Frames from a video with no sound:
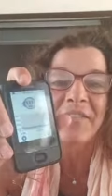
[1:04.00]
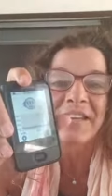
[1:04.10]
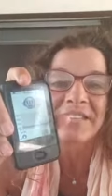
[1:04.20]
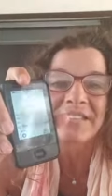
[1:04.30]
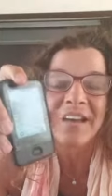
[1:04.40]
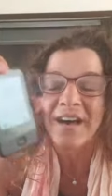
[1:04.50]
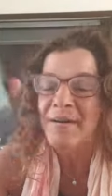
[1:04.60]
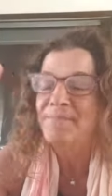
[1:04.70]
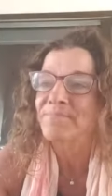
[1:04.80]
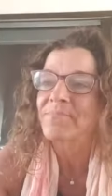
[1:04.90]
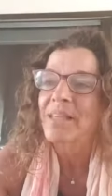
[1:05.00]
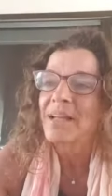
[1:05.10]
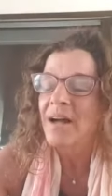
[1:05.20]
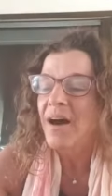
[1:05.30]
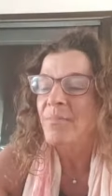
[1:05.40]
this, um,
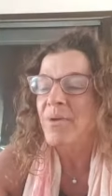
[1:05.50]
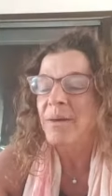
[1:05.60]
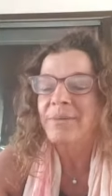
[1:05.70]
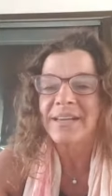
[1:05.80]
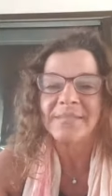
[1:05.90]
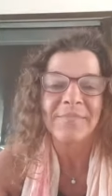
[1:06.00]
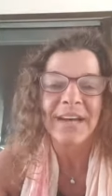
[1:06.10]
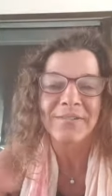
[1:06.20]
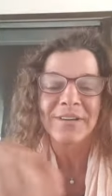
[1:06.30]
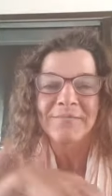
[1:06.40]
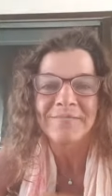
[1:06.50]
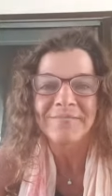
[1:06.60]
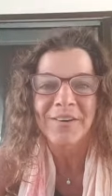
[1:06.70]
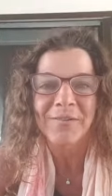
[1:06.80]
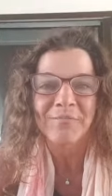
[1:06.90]
I'll probably, I don't know,
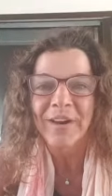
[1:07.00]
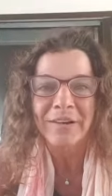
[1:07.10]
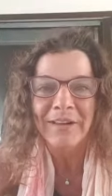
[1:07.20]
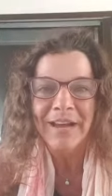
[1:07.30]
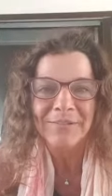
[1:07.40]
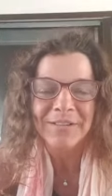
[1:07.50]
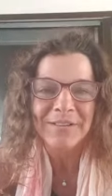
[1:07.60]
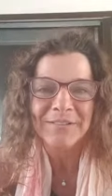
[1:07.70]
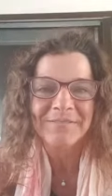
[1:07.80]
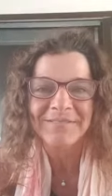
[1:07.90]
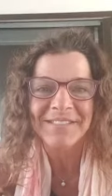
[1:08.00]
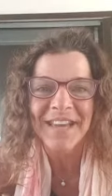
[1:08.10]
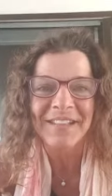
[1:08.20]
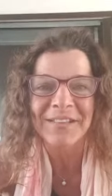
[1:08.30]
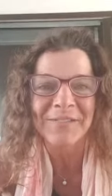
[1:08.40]
go run around or
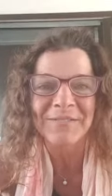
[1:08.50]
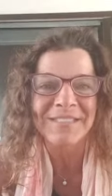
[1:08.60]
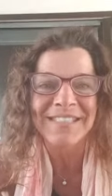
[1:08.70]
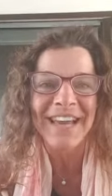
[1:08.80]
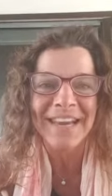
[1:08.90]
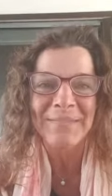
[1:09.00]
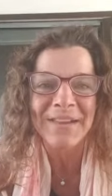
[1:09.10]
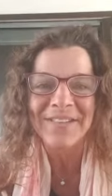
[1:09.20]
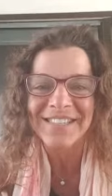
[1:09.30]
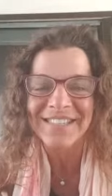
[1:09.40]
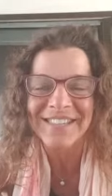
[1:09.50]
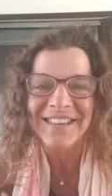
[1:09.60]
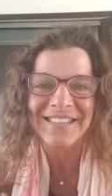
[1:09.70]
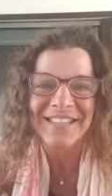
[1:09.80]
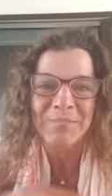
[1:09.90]
take a little tiny bit of insulin
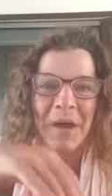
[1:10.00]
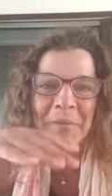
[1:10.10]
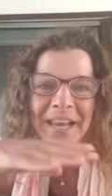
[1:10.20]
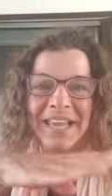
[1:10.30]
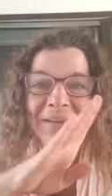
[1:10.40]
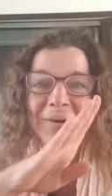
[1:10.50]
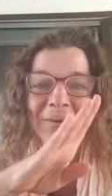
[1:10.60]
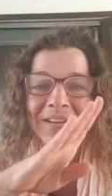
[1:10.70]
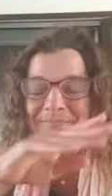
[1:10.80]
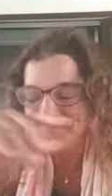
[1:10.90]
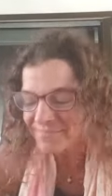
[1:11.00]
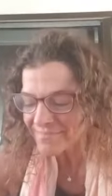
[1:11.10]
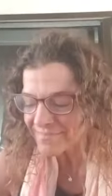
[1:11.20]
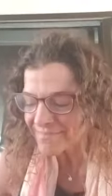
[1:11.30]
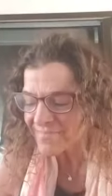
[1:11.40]
because it's probably going to keep going up.
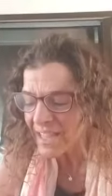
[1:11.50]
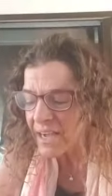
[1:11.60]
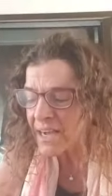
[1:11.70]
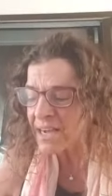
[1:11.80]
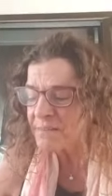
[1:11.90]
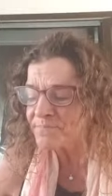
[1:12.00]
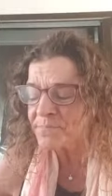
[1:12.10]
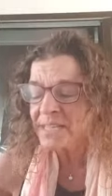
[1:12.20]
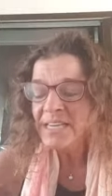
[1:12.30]
Um,